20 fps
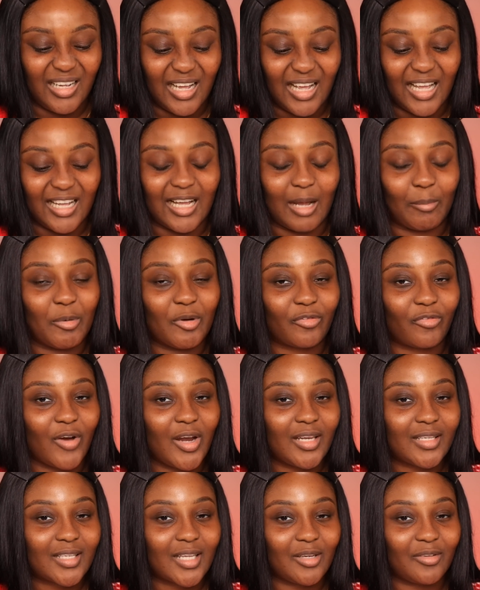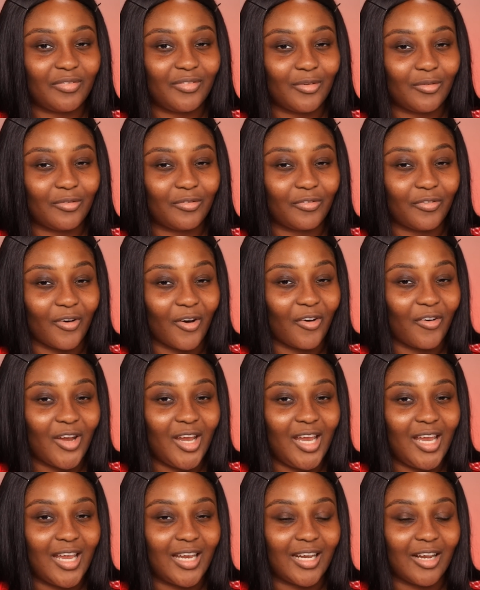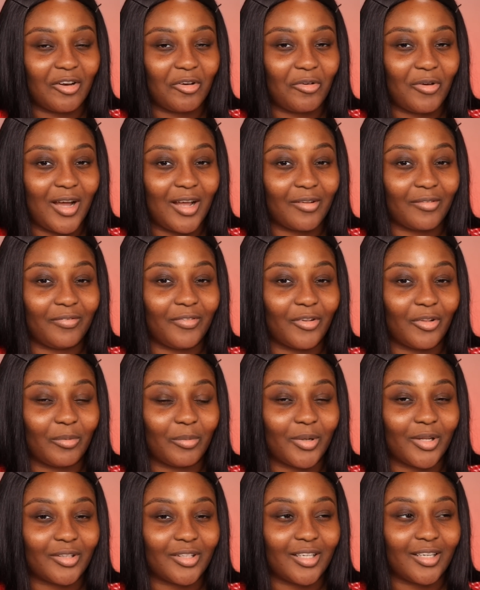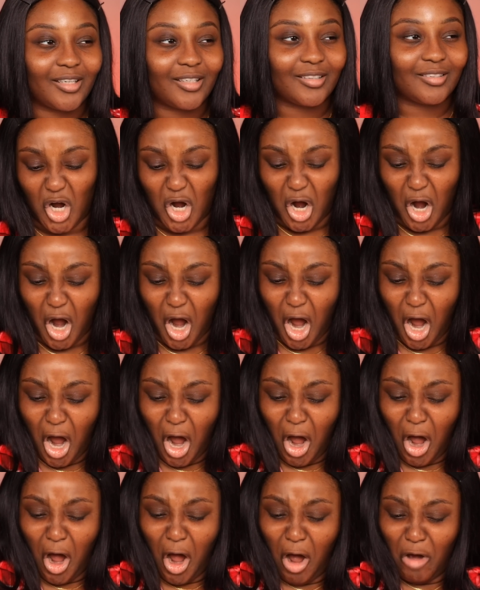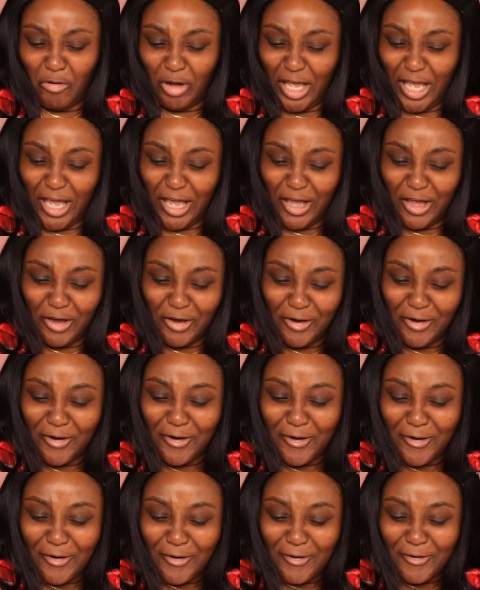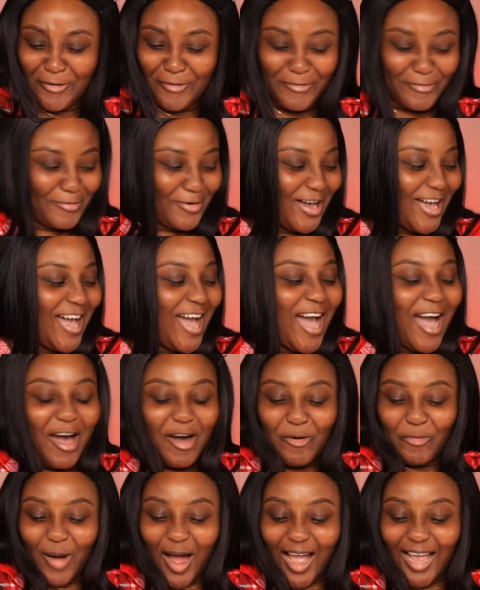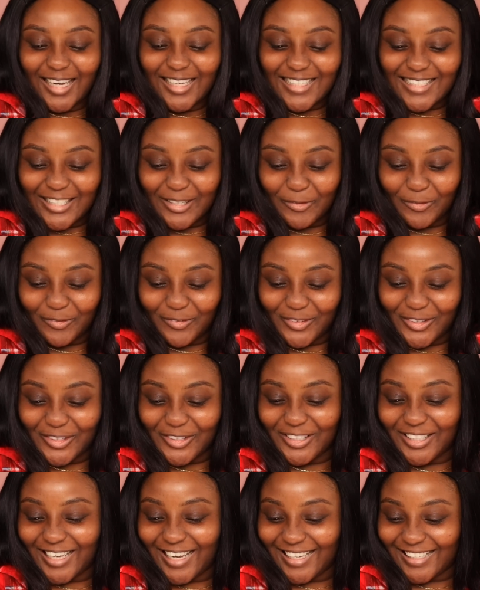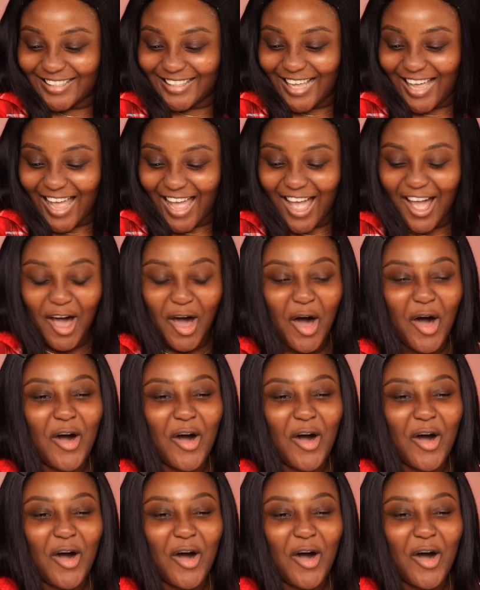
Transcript: Like, I'm afraid it's gonna feel furry, and I don't know how to feel about that. Oh, ew! Why does it feel like that?